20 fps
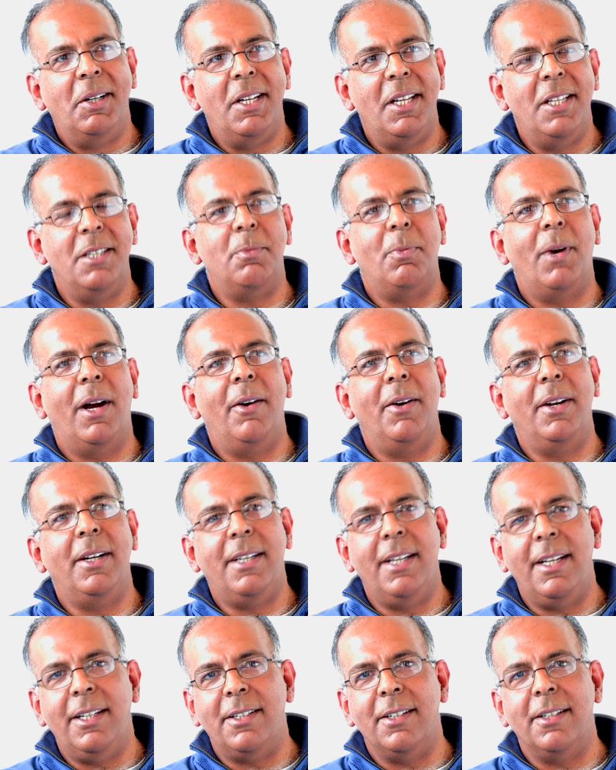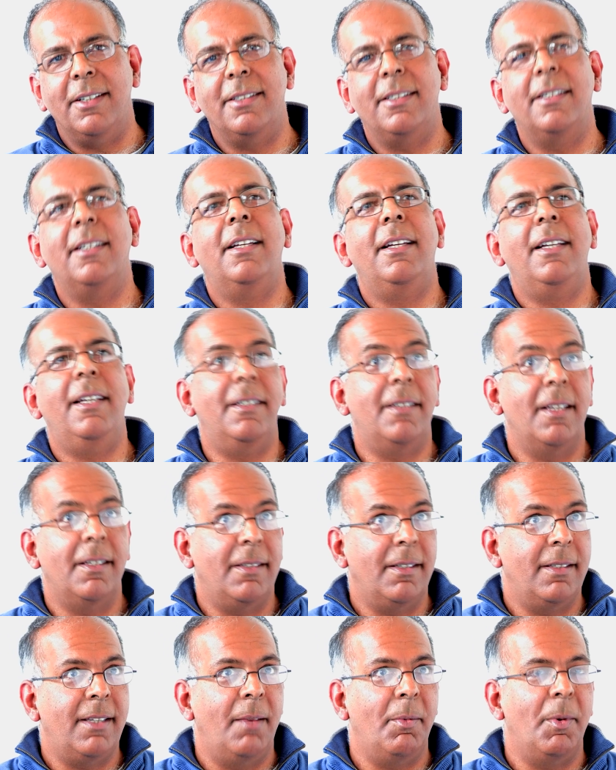inspiring teachers. He says
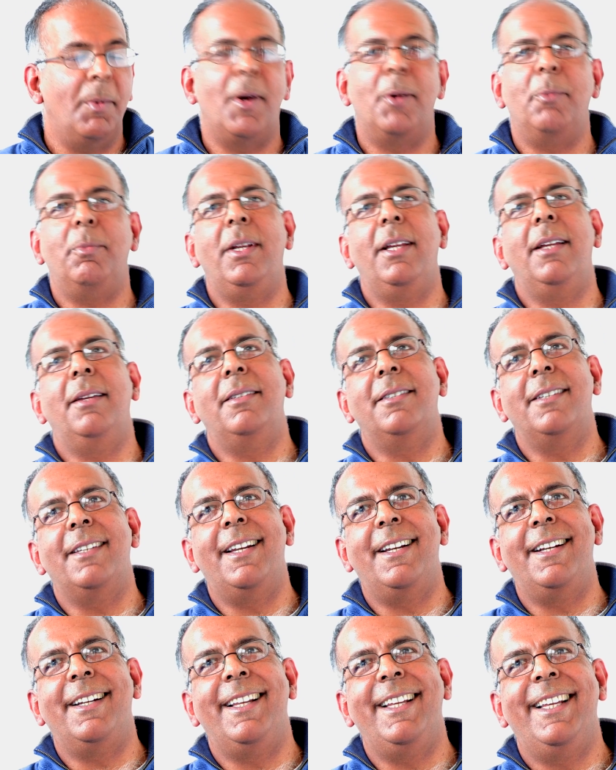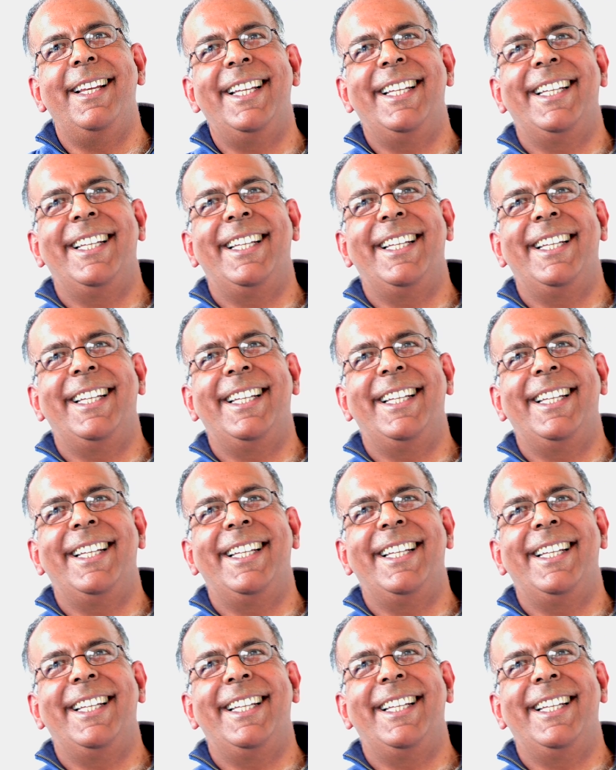the same about me, incidentally.